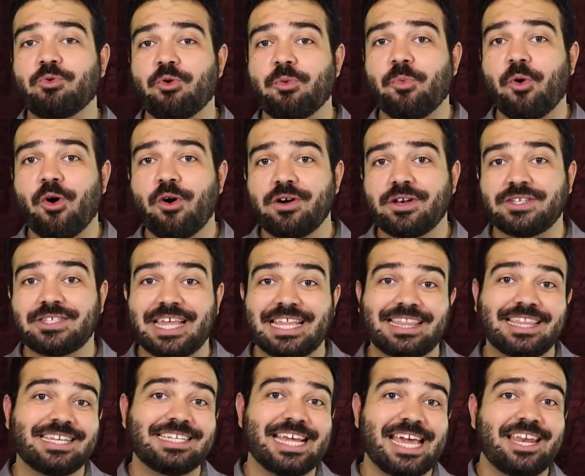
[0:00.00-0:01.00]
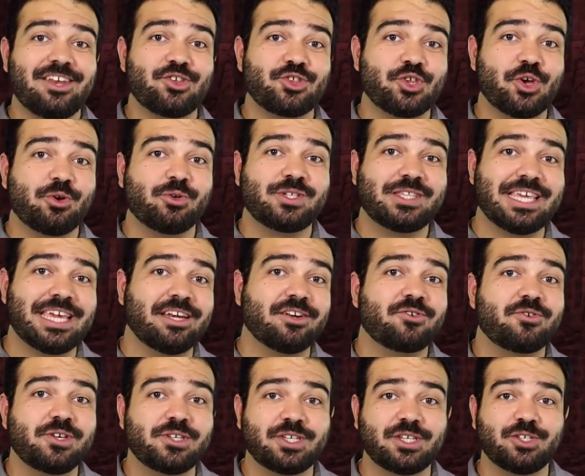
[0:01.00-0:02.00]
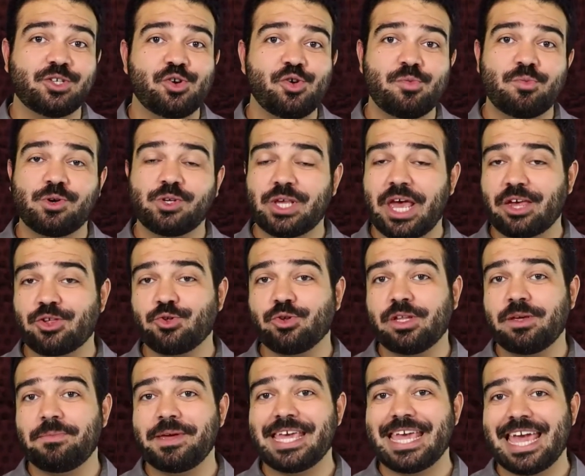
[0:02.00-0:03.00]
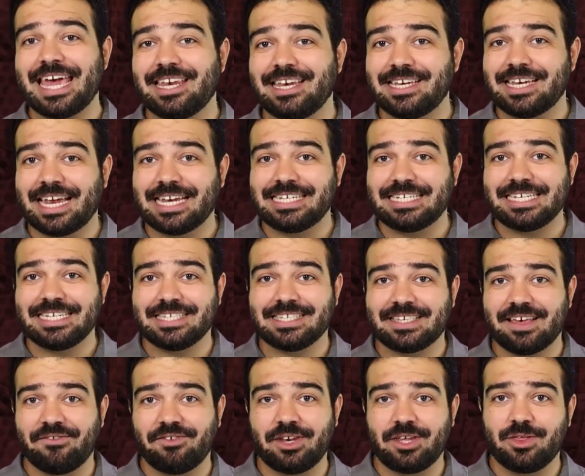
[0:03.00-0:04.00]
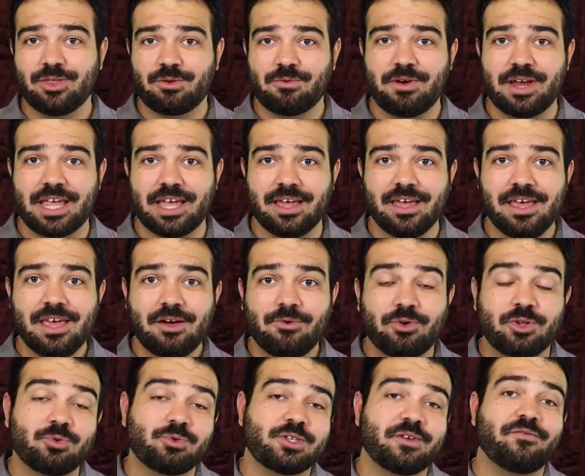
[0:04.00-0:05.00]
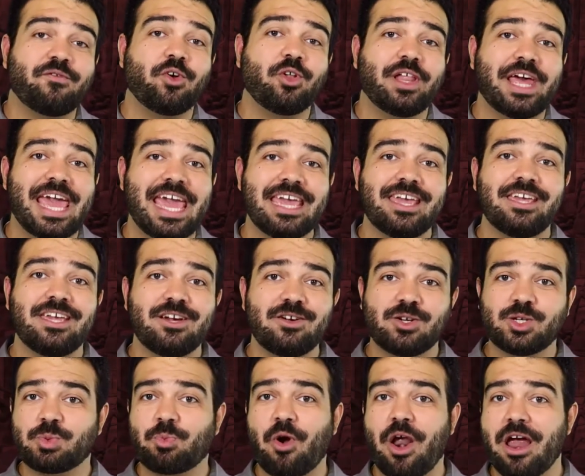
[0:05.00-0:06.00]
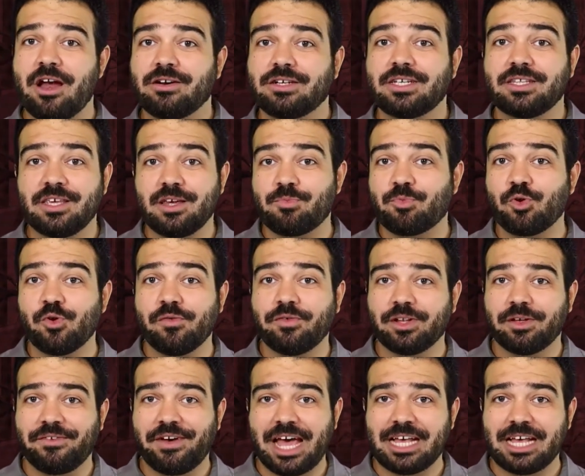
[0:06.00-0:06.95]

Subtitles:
the report is that the data shows the increase in tumors actually began in 1973, which was a full 8 years prior to the approval of